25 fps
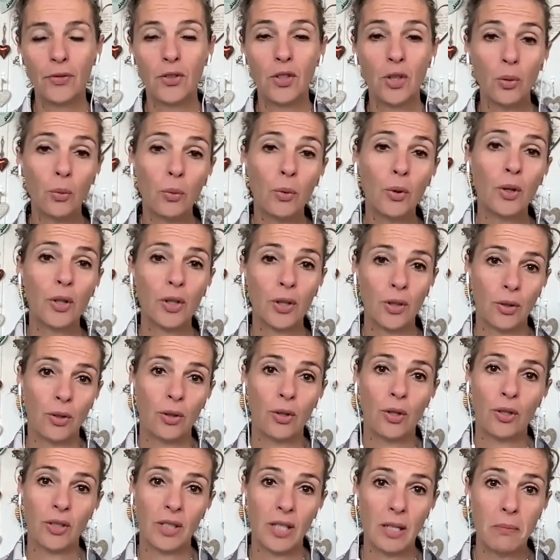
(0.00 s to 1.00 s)
to work
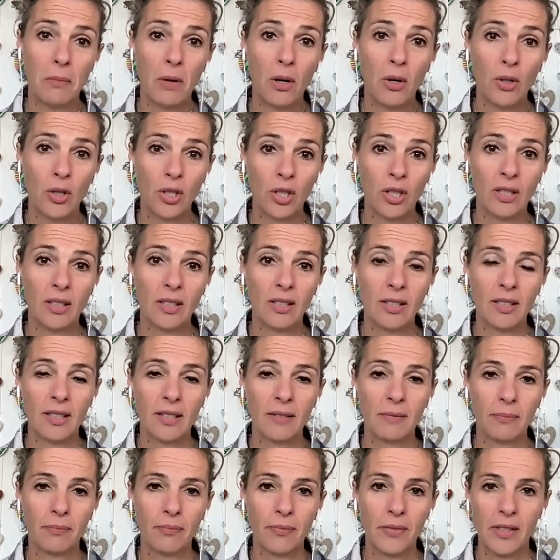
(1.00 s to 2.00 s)
through those
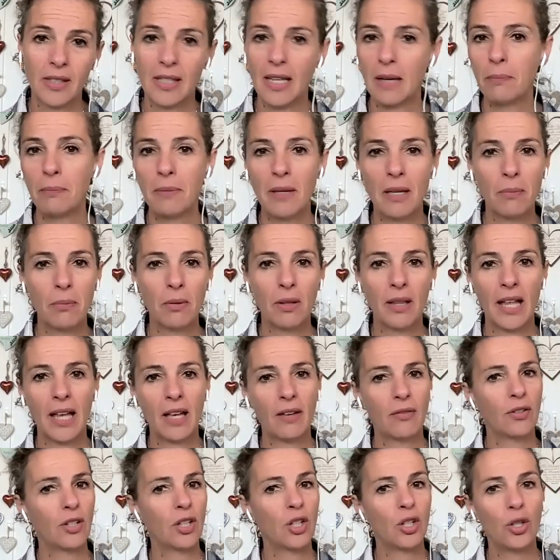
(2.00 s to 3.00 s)
emotions. Some people
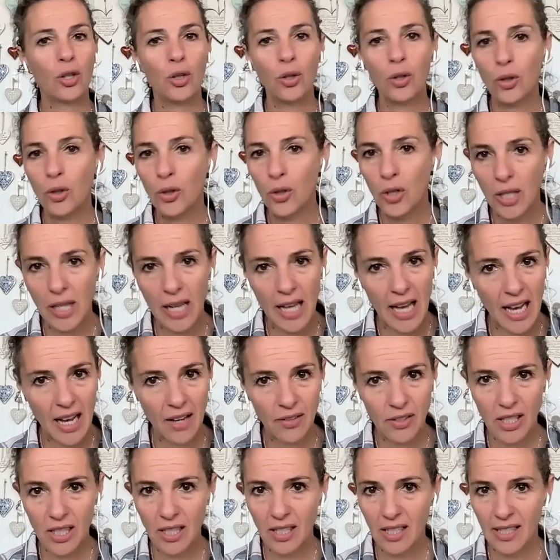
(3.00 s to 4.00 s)
have huge
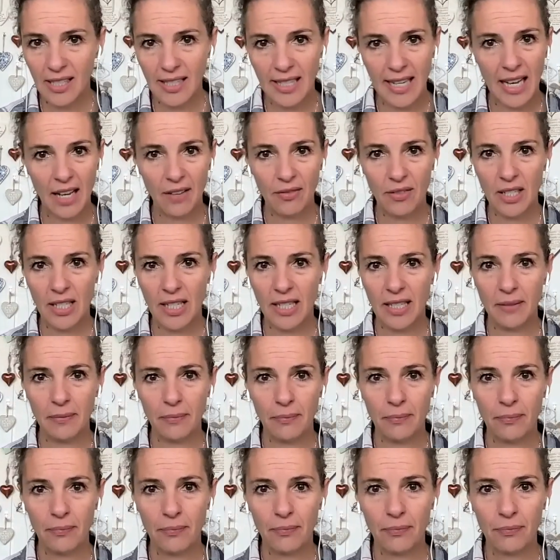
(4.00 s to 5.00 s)
lives in this
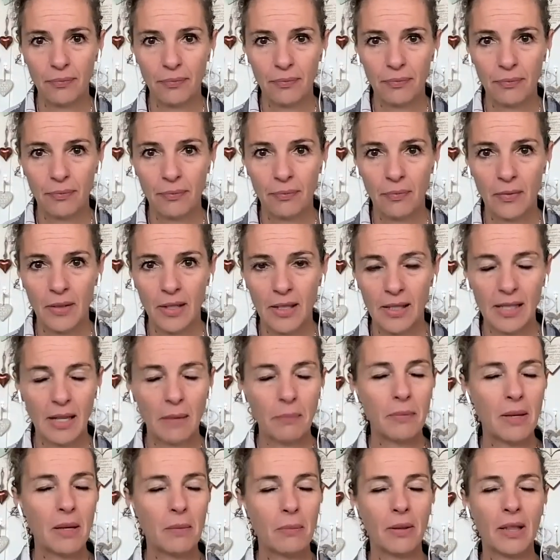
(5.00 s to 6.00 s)
lifetime.
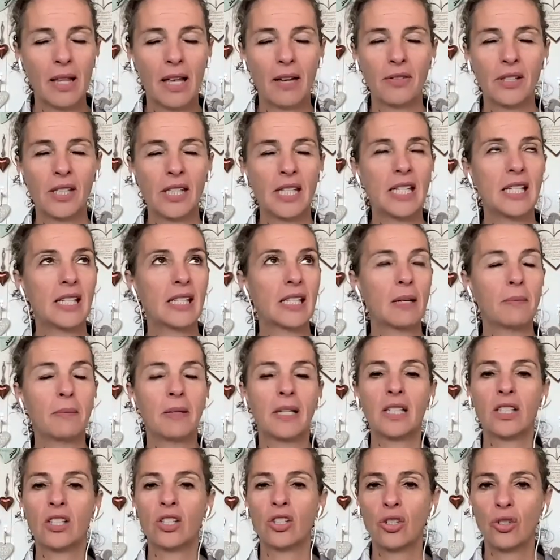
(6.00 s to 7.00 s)
Some people have seen
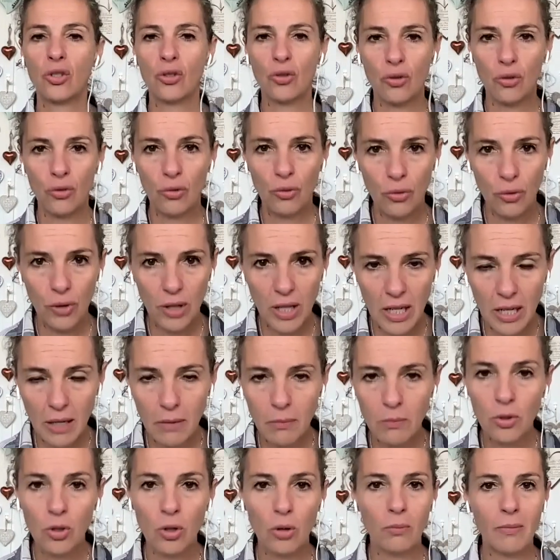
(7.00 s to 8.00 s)
some
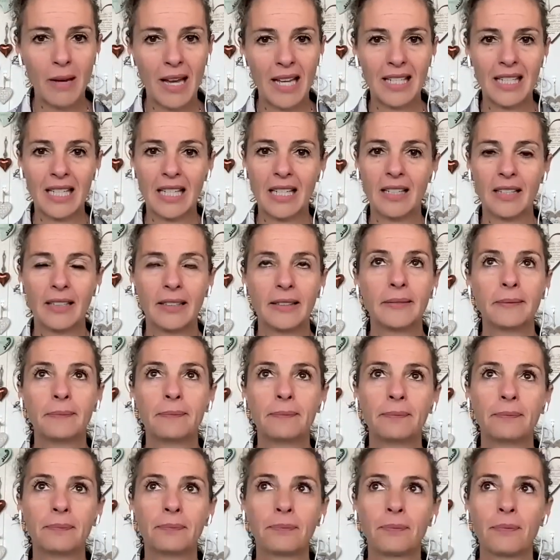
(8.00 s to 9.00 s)
extreme traumatic
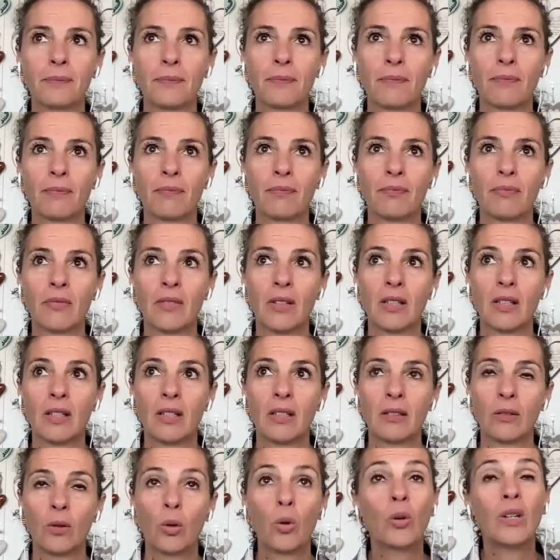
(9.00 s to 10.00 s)

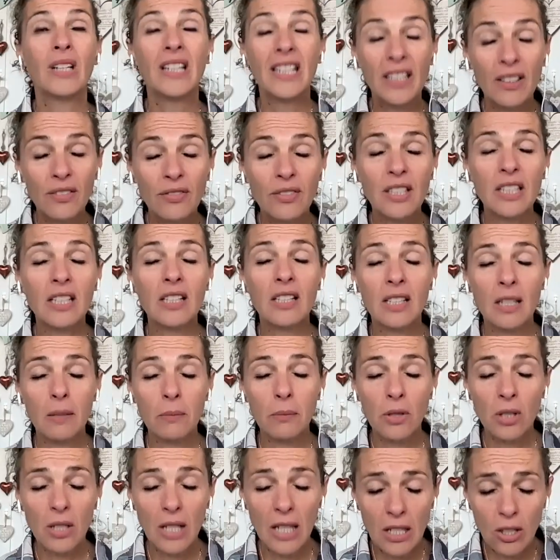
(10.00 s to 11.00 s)
or lived in
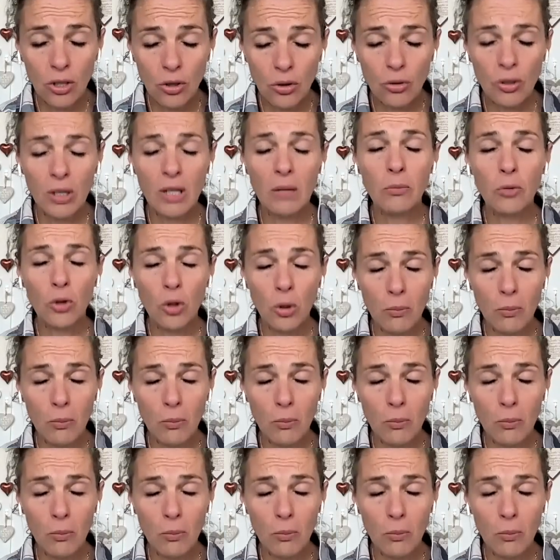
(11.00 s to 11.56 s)
some extreme